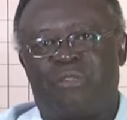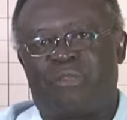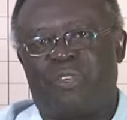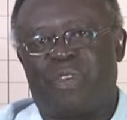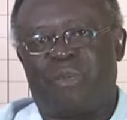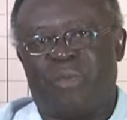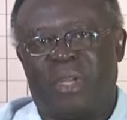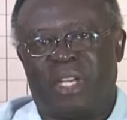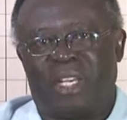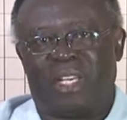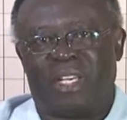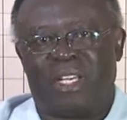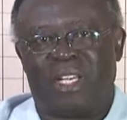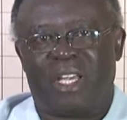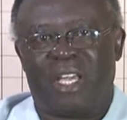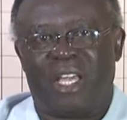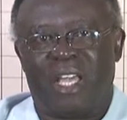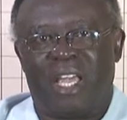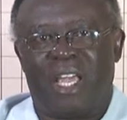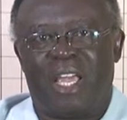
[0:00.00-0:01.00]
female.
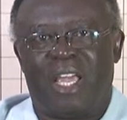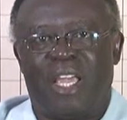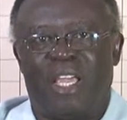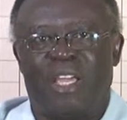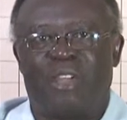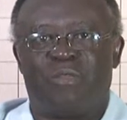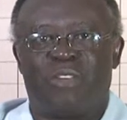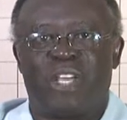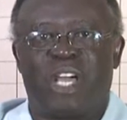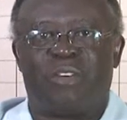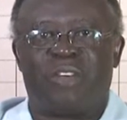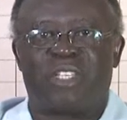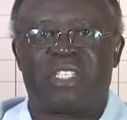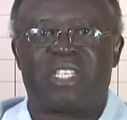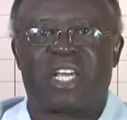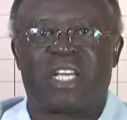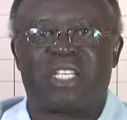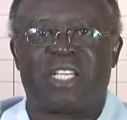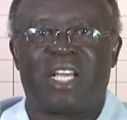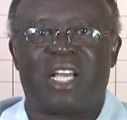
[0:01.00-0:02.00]
If there is
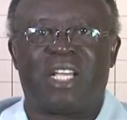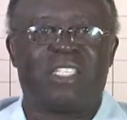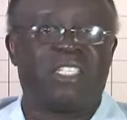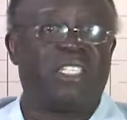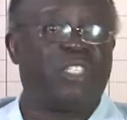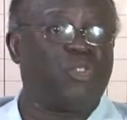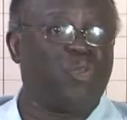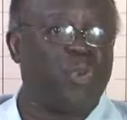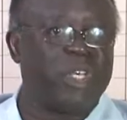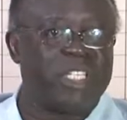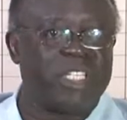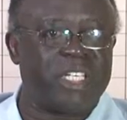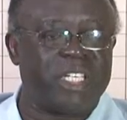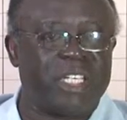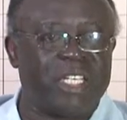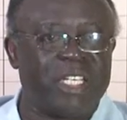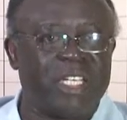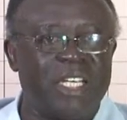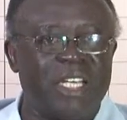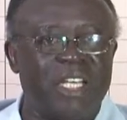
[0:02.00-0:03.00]
such a
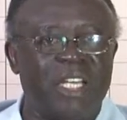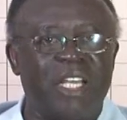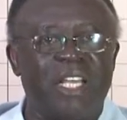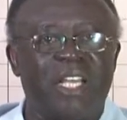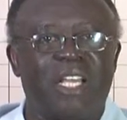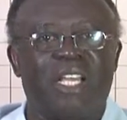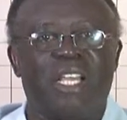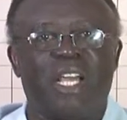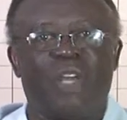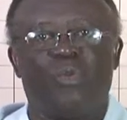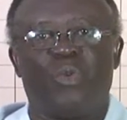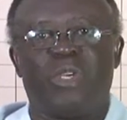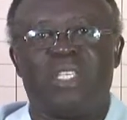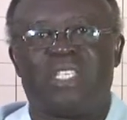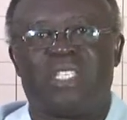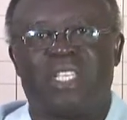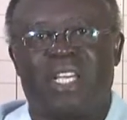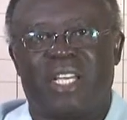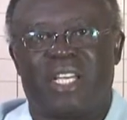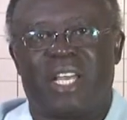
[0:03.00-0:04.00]
situation, then we
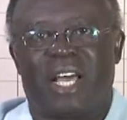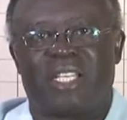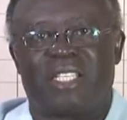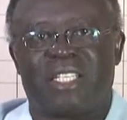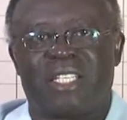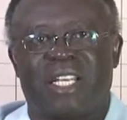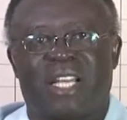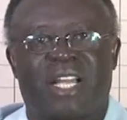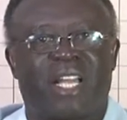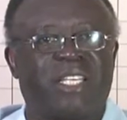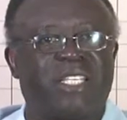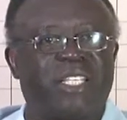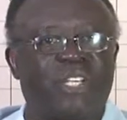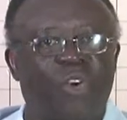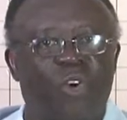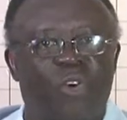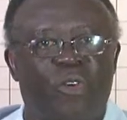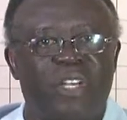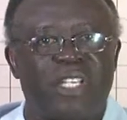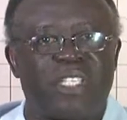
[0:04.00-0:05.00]
say that the
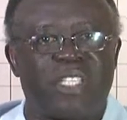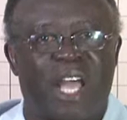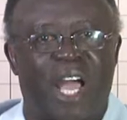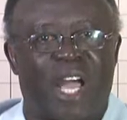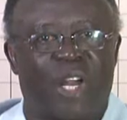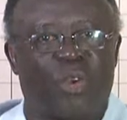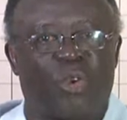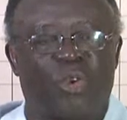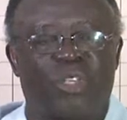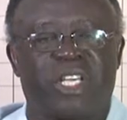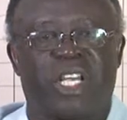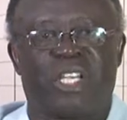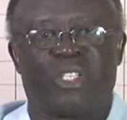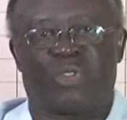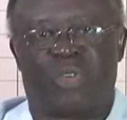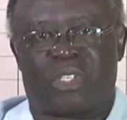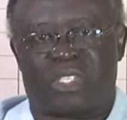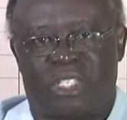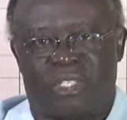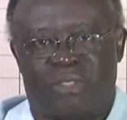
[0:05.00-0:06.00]
categories are not
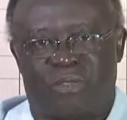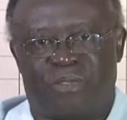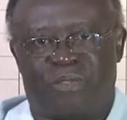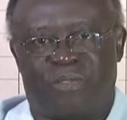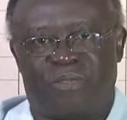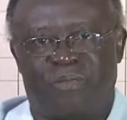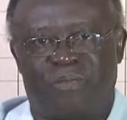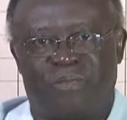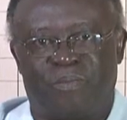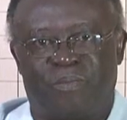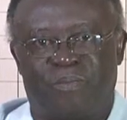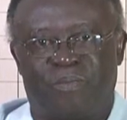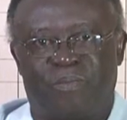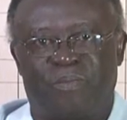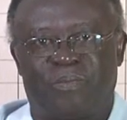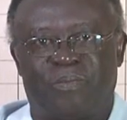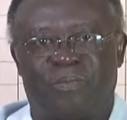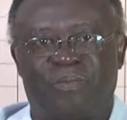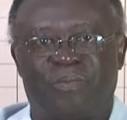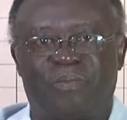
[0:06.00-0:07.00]
exhaustive.
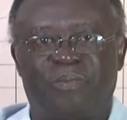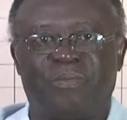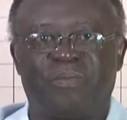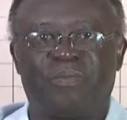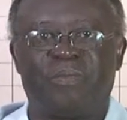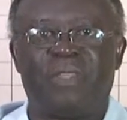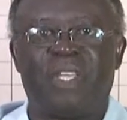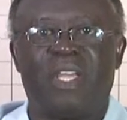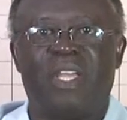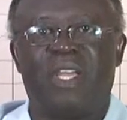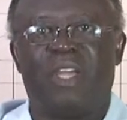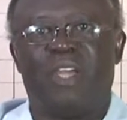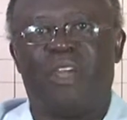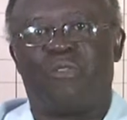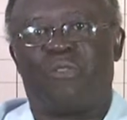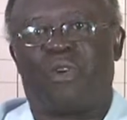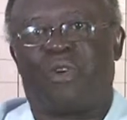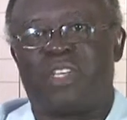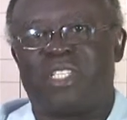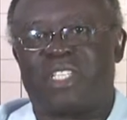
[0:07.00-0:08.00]

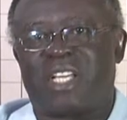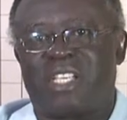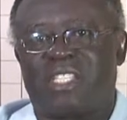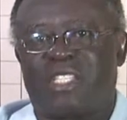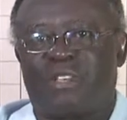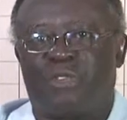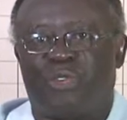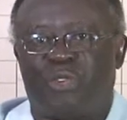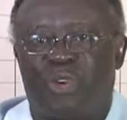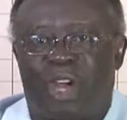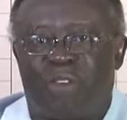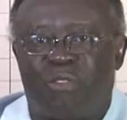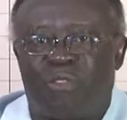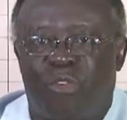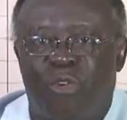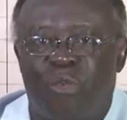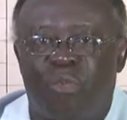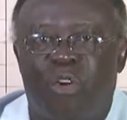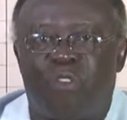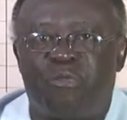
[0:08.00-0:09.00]
For instance, if you have a
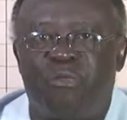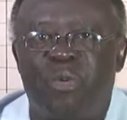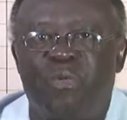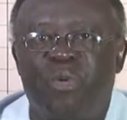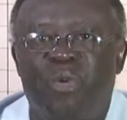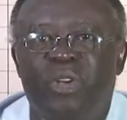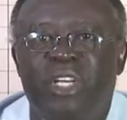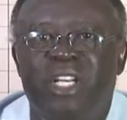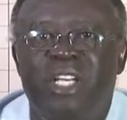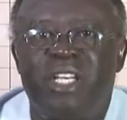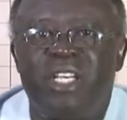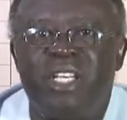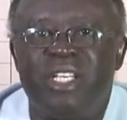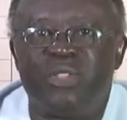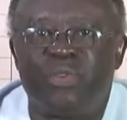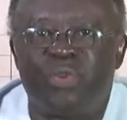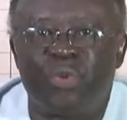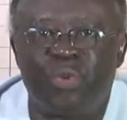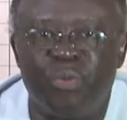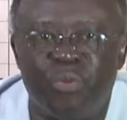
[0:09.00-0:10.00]
group of people in
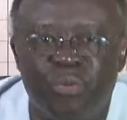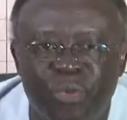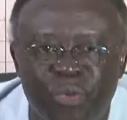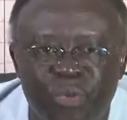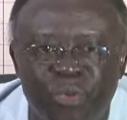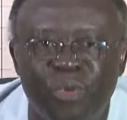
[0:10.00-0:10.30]
this room